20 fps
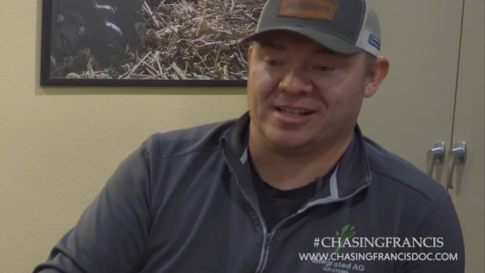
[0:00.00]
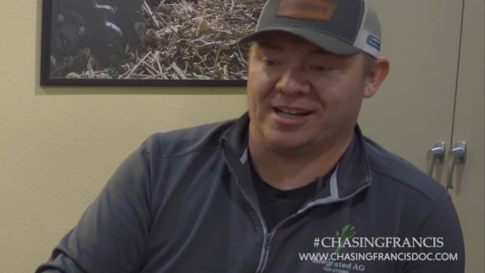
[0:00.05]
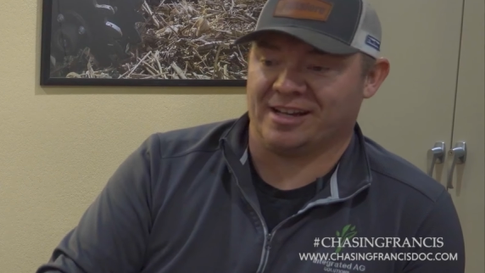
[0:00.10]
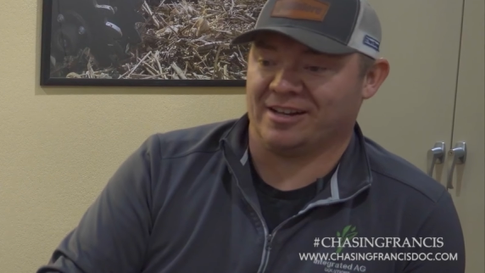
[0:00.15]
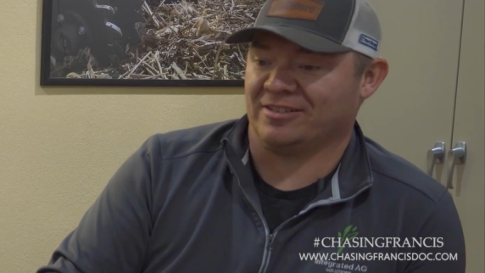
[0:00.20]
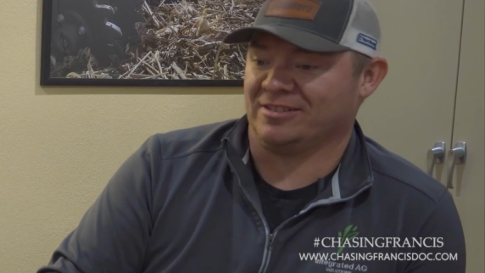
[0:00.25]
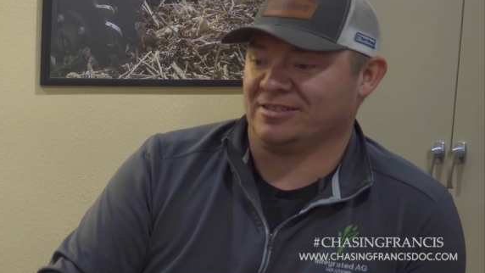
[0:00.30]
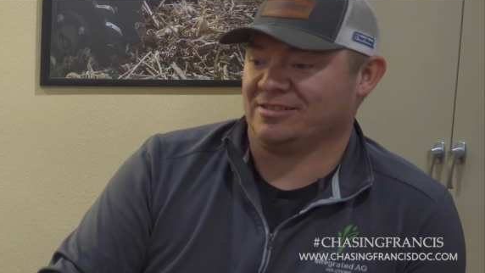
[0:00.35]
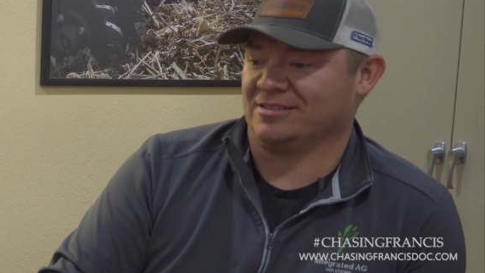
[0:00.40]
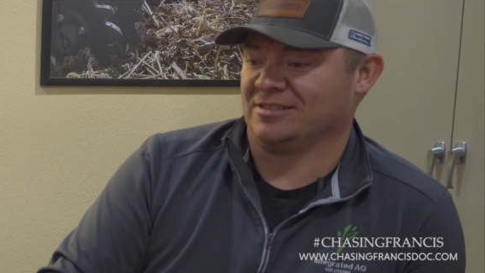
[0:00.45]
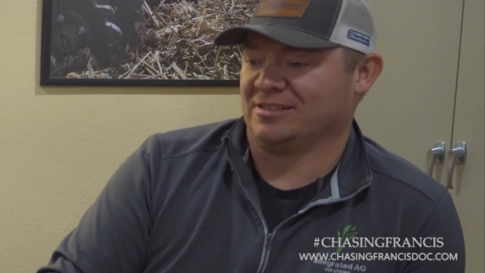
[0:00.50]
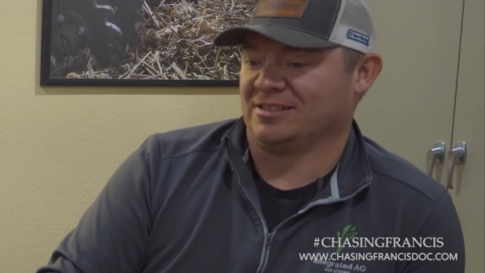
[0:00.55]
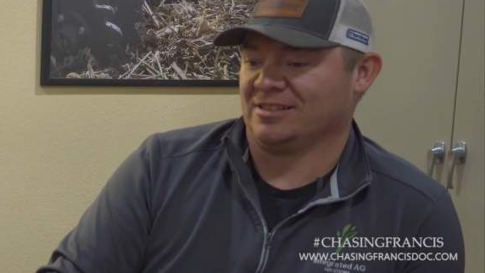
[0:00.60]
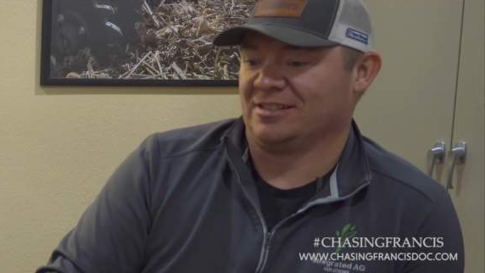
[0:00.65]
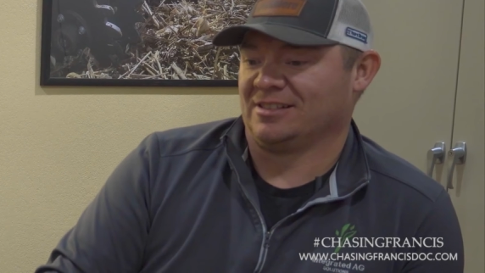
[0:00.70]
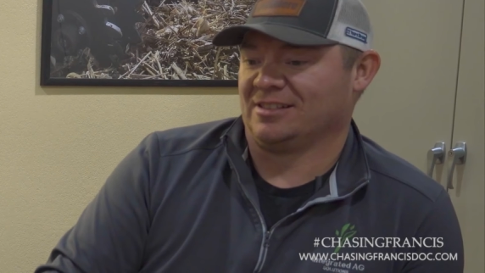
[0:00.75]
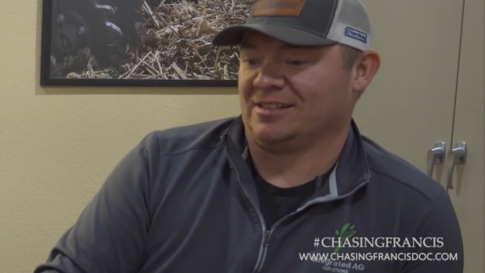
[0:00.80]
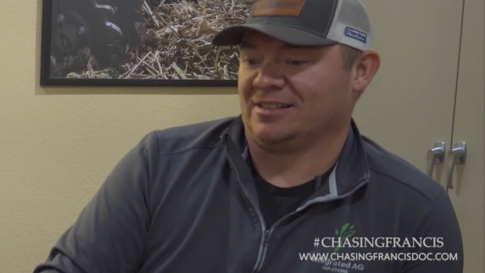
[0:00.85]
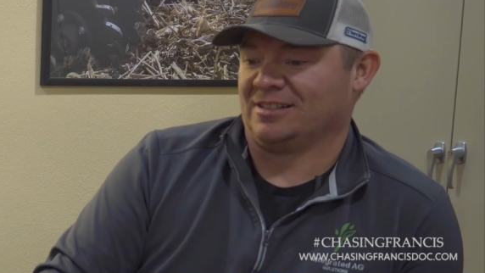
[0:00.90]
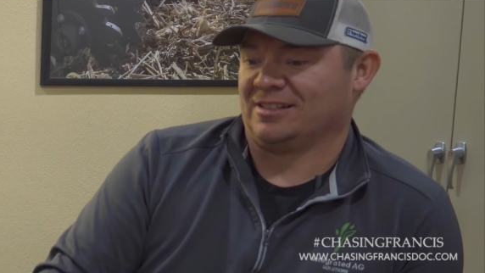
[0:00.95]
down,
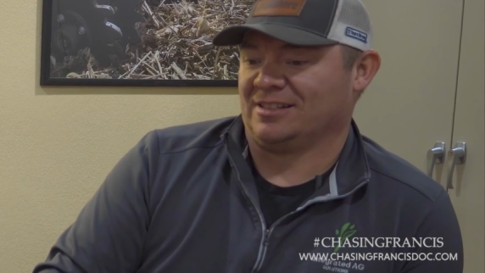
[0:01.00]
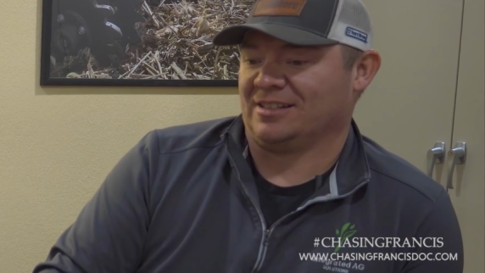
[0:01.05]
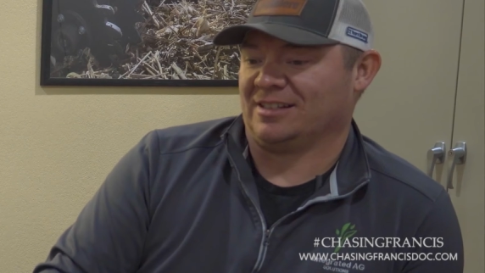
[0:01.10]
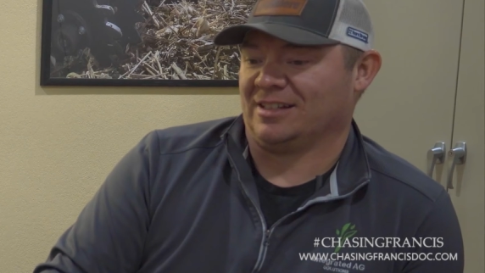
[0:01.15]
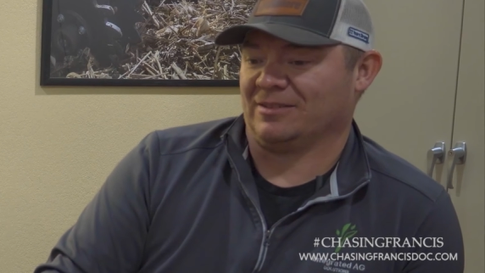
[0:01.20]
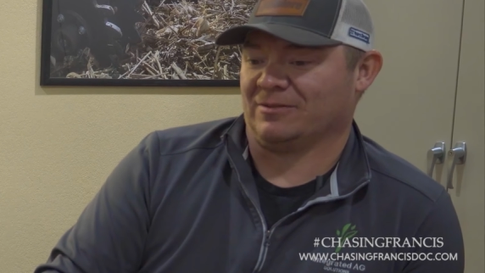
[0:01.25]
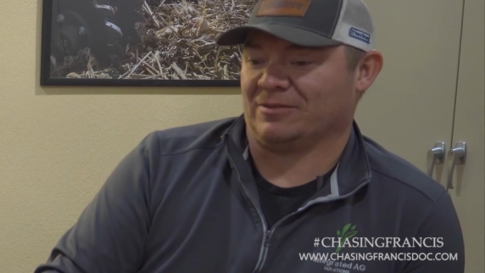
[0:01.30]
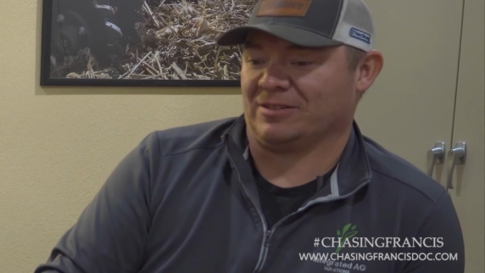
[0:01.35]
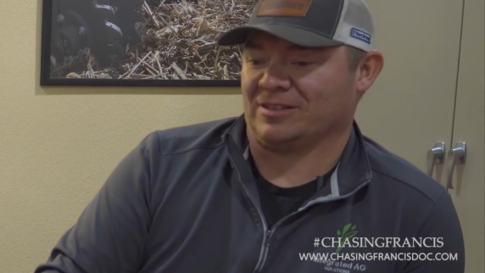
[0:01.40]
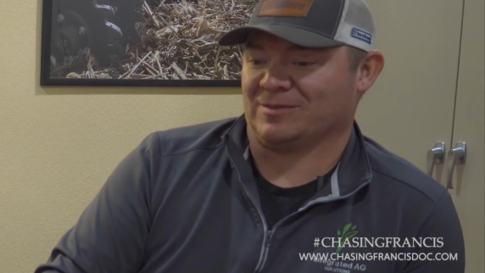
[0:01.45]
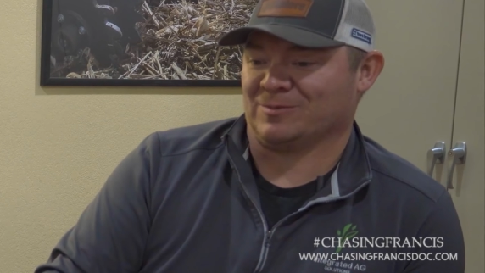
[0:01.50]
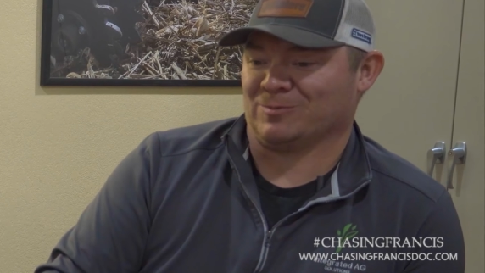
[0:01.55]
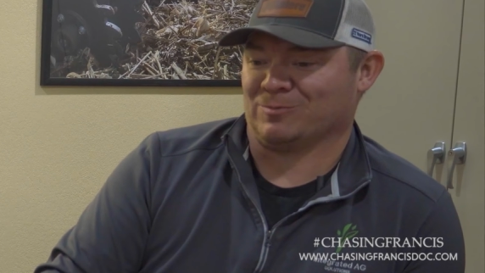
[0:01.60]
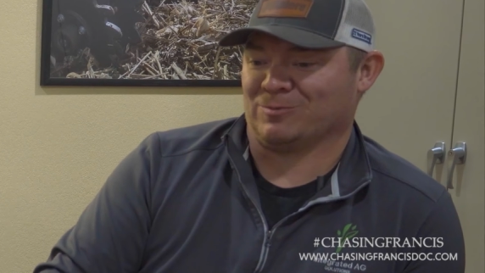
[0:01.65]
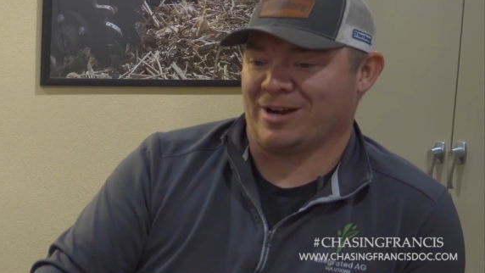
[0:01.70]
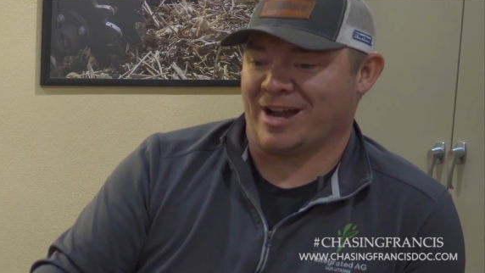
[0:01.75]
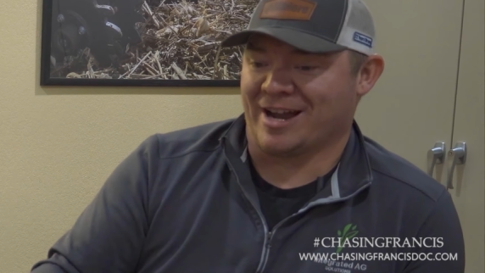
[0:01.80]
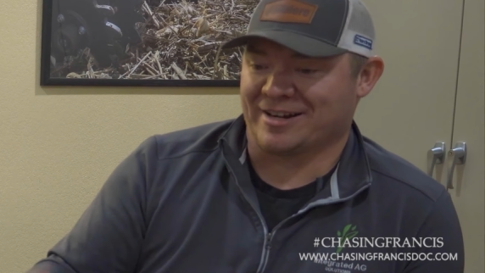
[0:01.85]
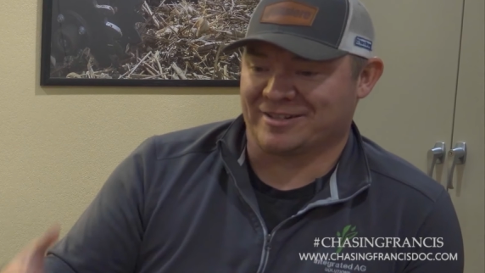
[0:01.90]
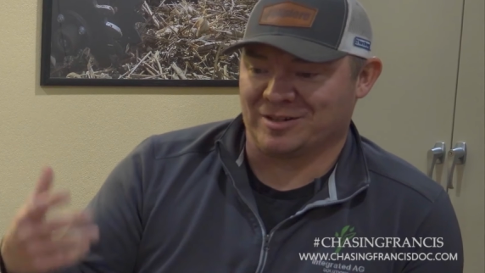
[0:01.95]
and we
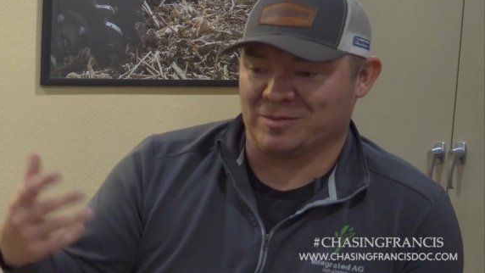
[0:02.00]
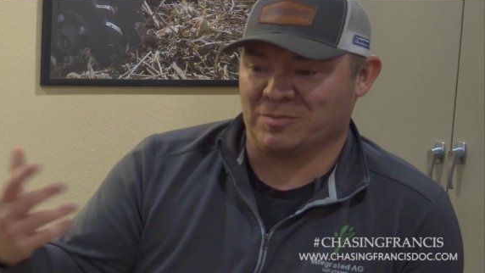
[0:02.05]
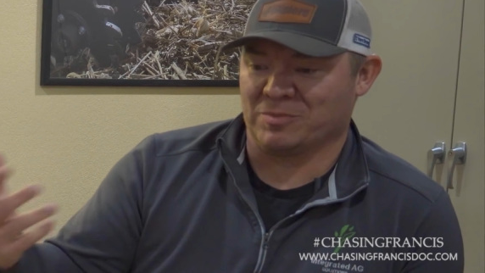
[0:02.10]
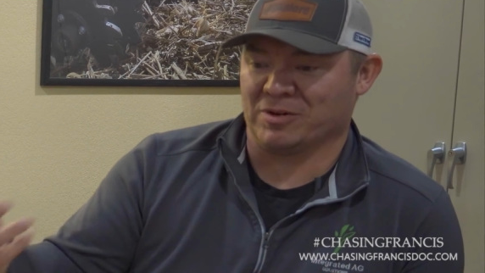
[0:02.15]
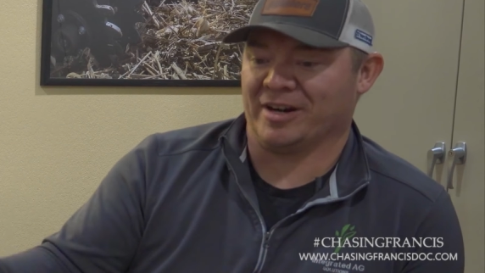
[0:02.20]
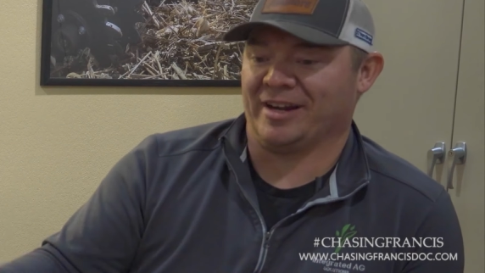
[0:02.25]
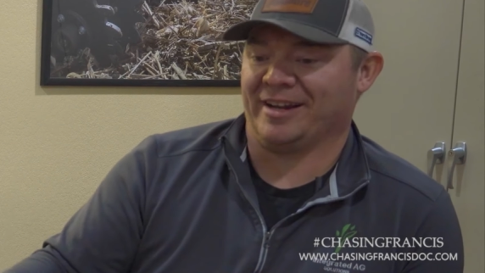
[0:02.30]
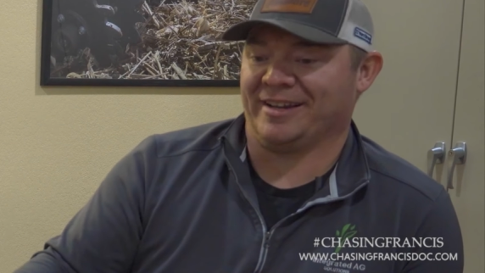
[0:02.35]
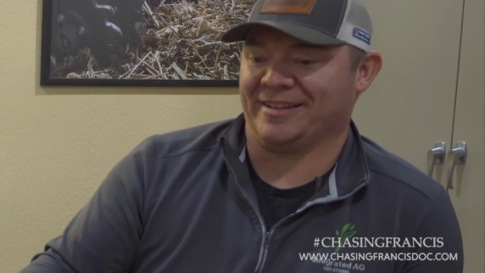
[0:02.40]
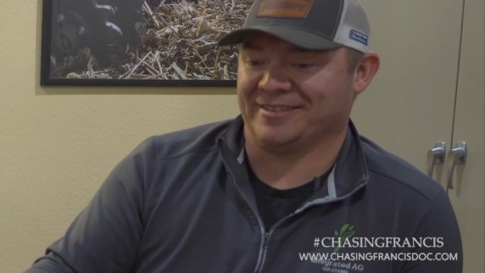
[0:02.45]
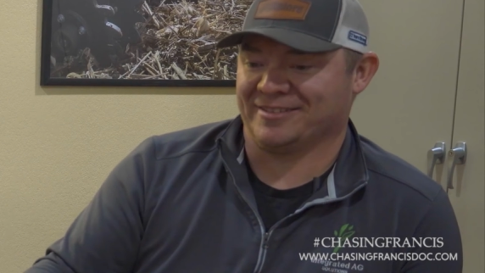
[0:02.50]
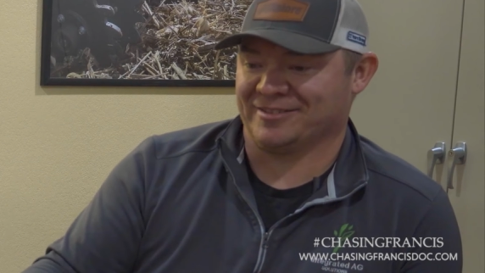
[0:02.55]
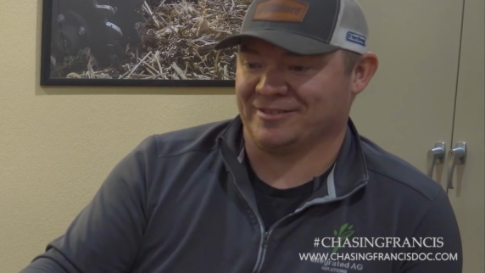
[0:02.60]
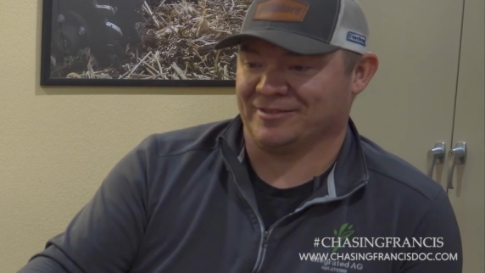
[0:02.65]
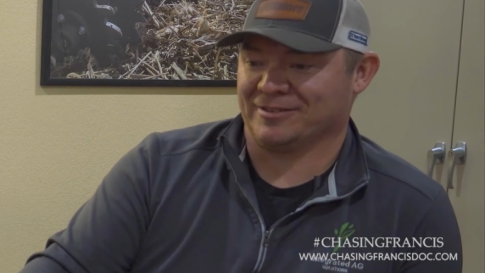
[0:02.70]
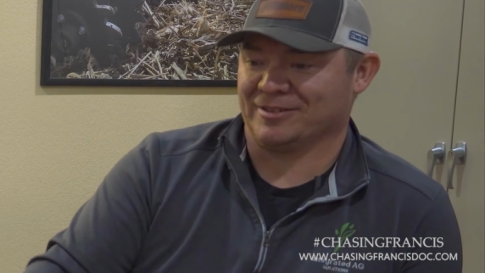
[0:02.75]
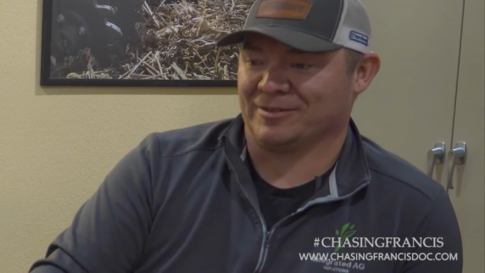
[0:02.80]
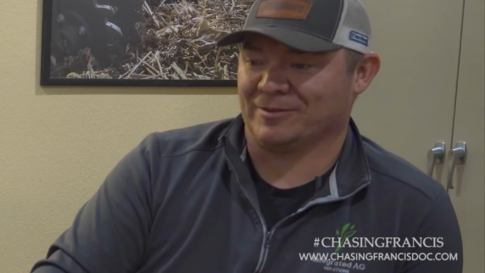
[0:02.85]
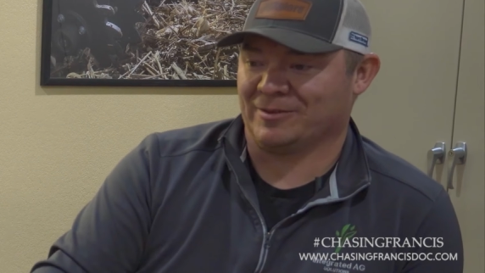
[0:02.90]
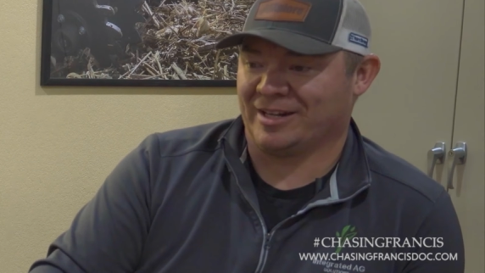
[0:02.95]
racked our brains
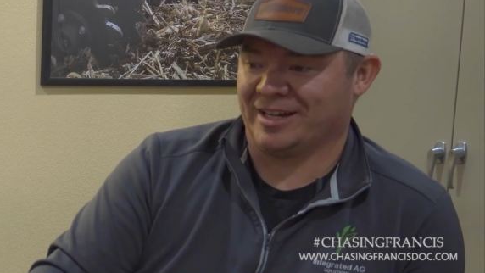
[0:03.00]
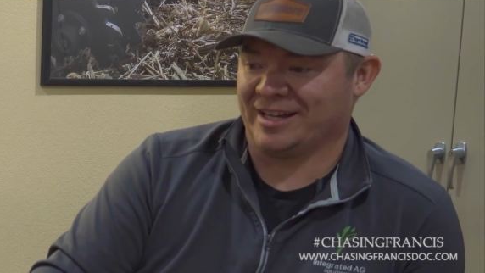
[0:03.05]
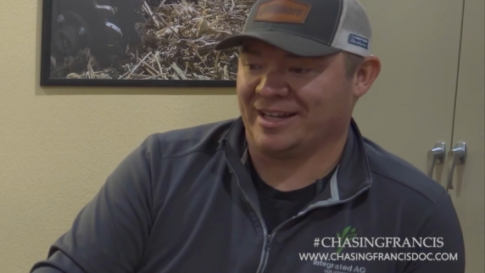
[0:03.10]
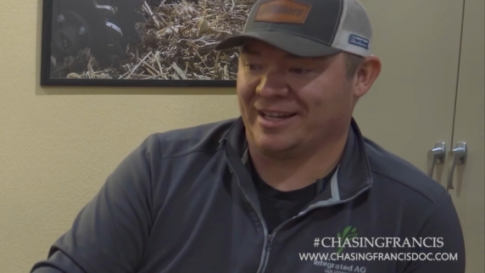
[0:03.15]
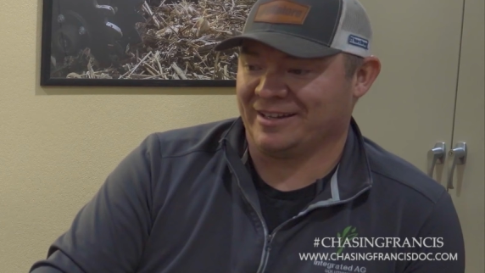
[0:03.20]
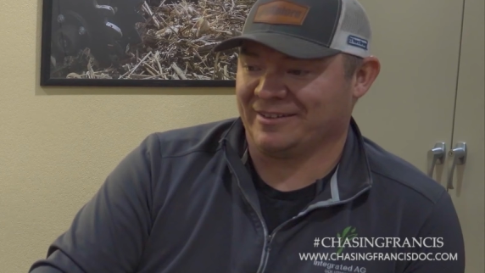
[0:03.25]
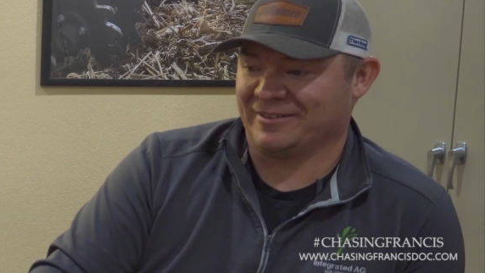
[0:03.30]
over why.